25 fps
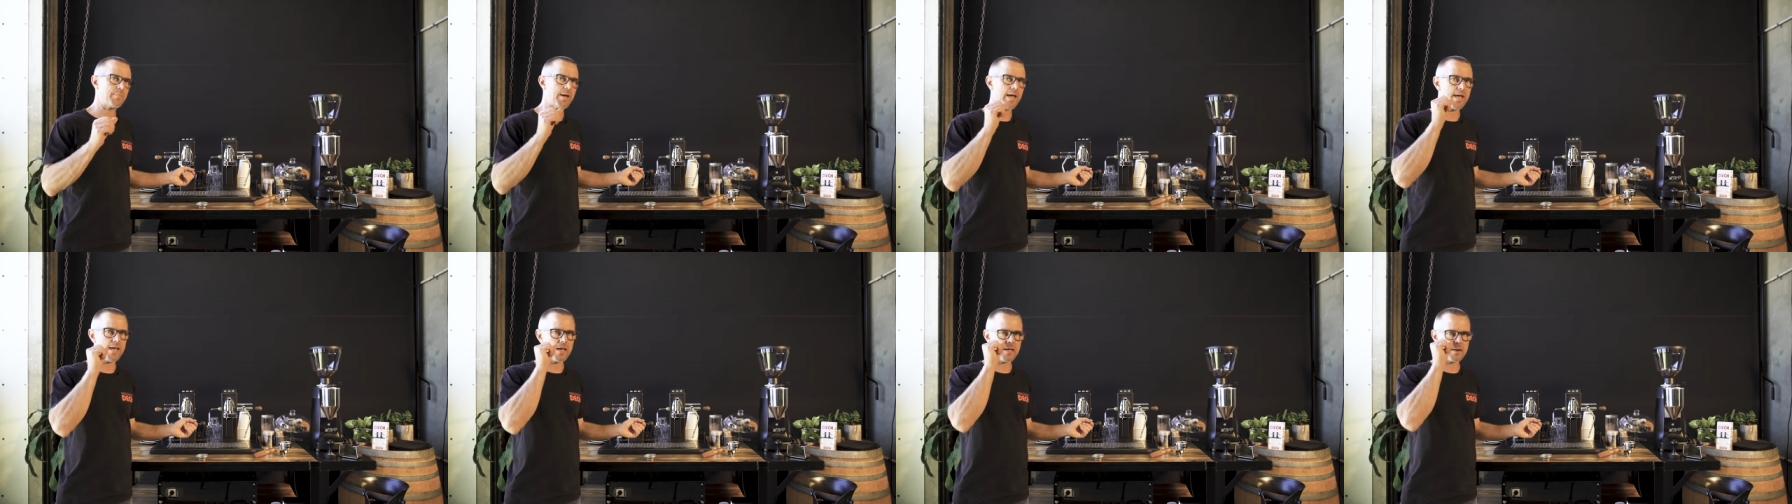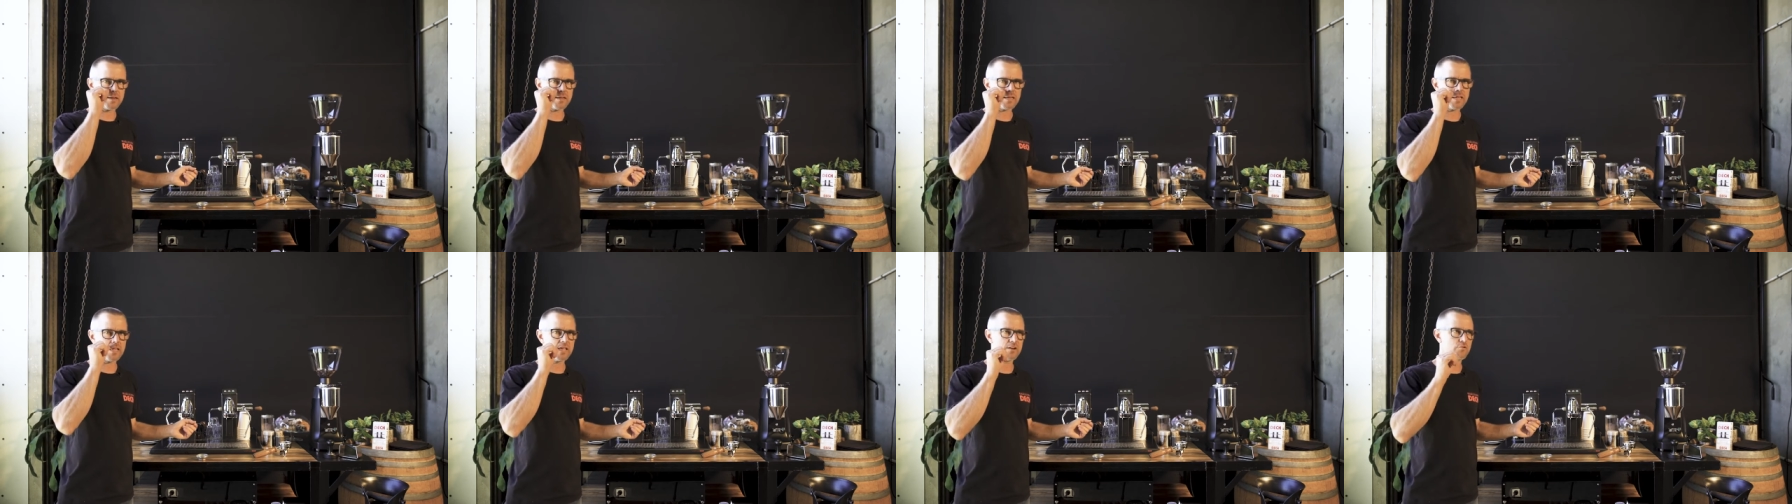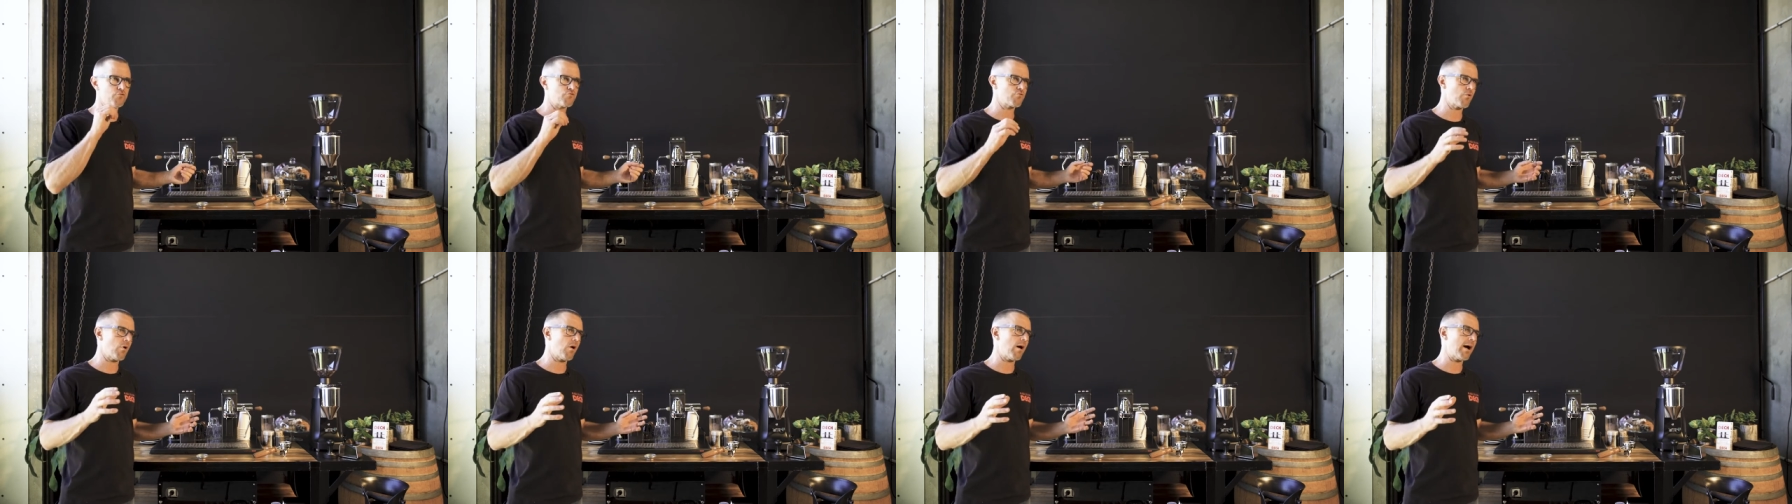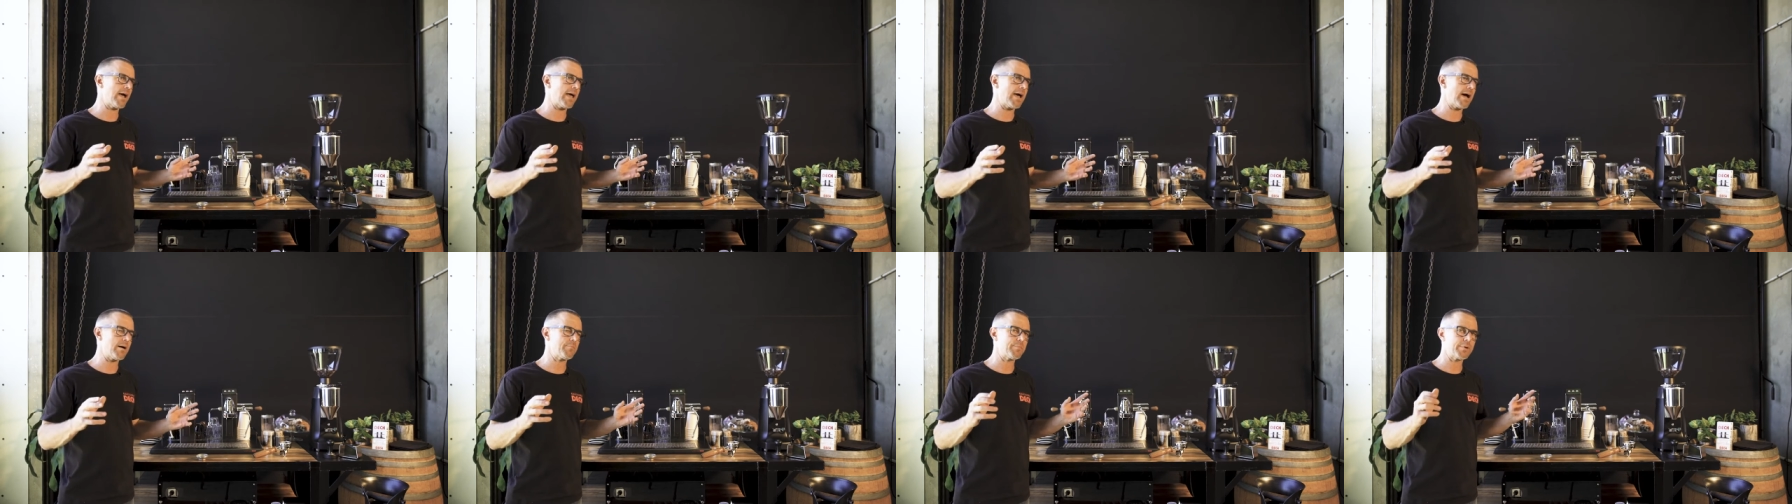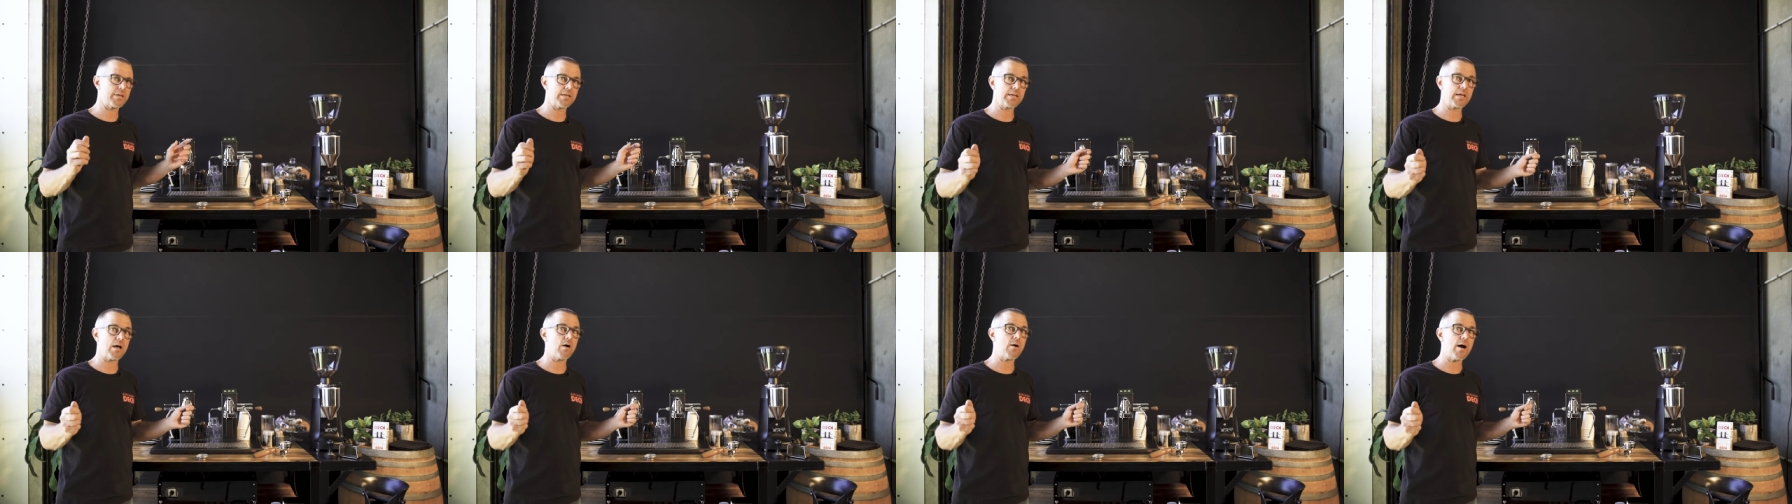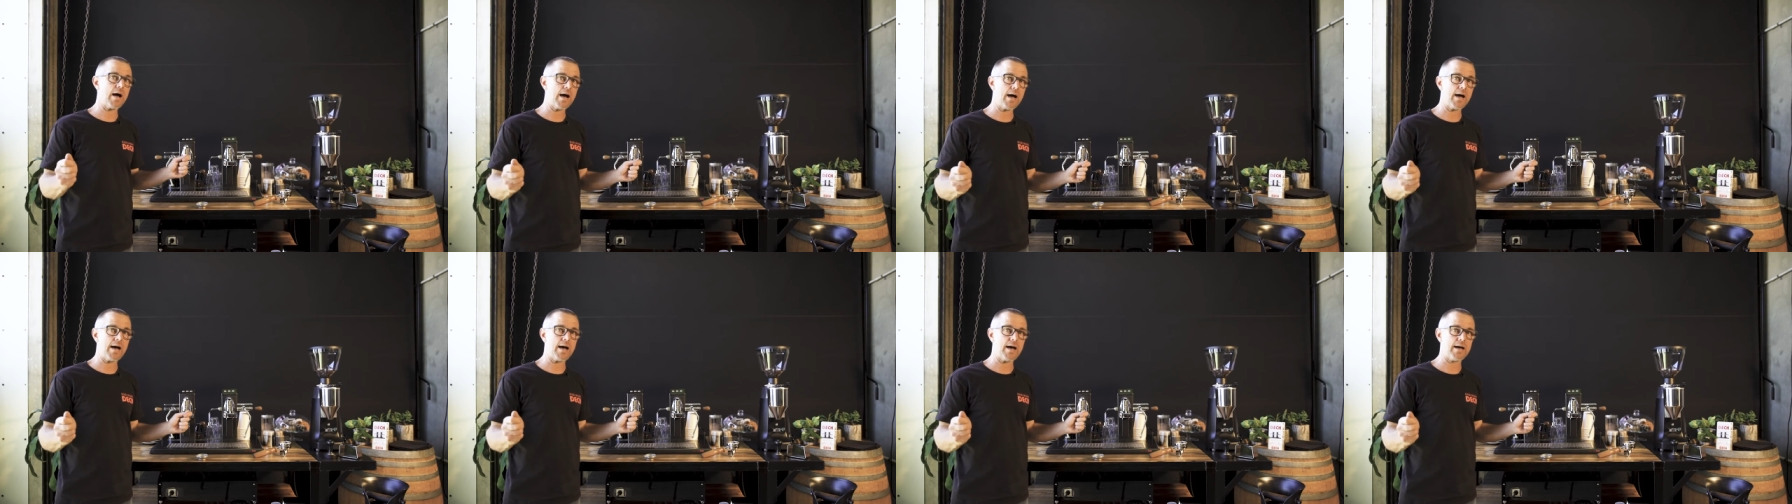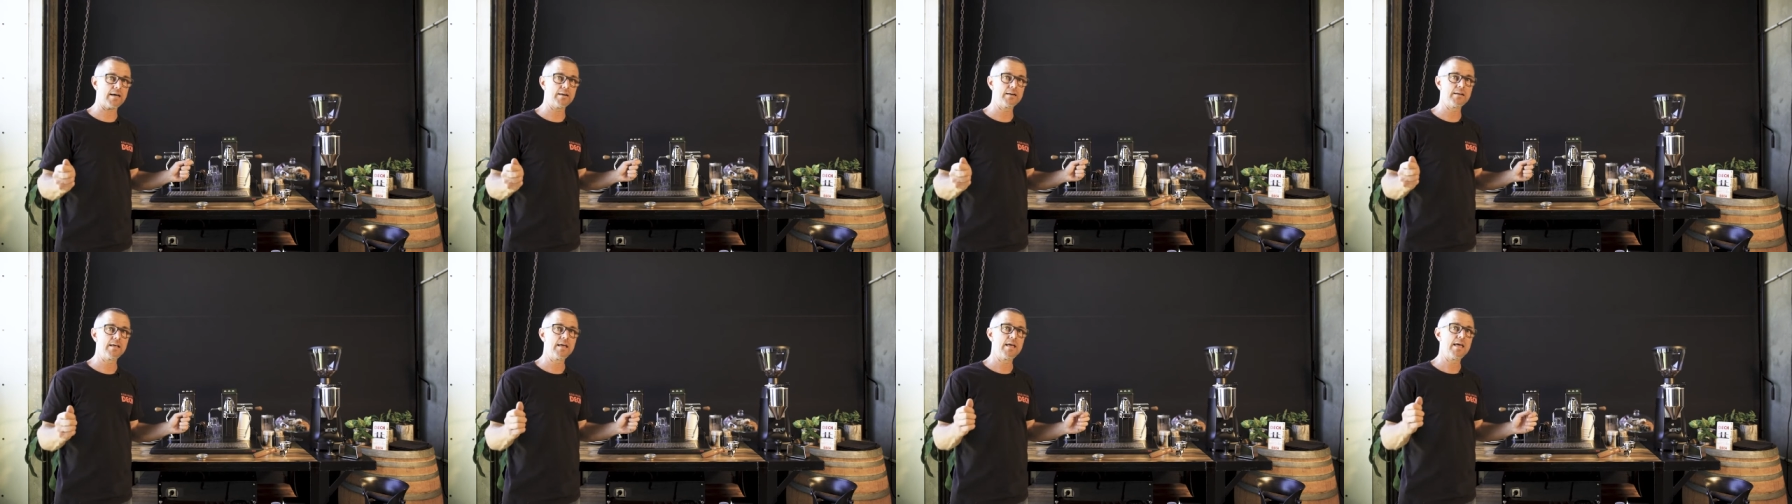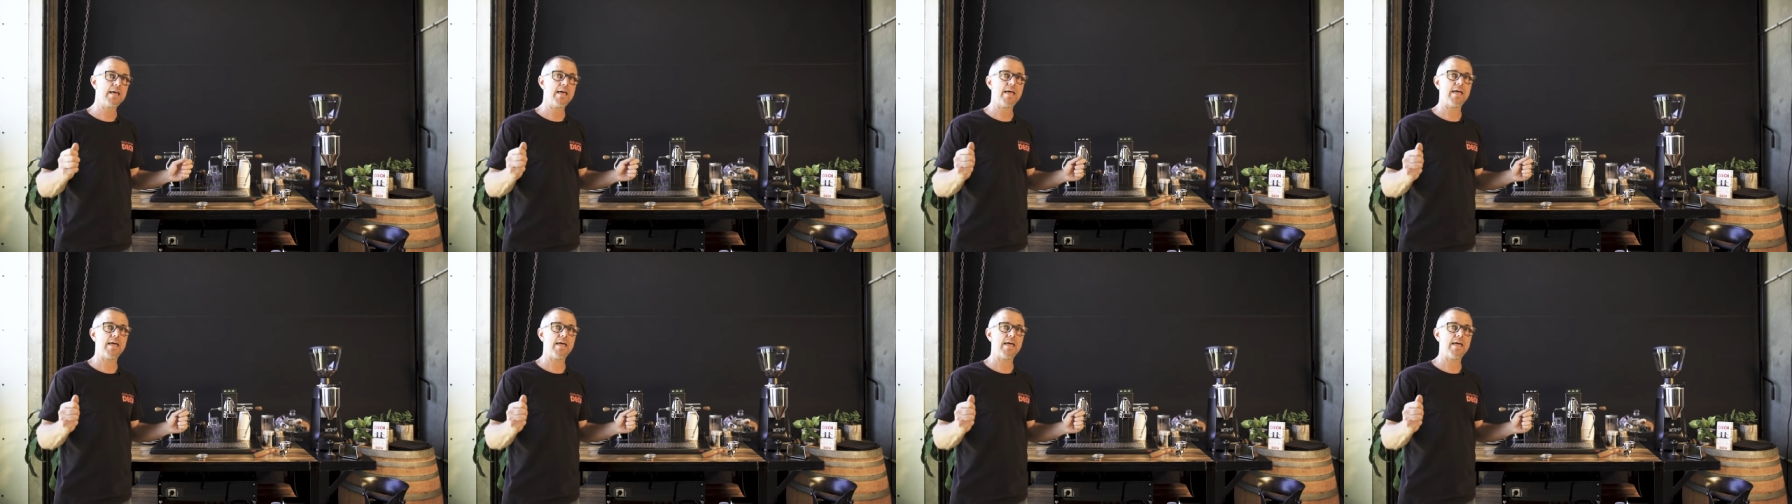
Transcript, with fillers: powder can dry up and go hard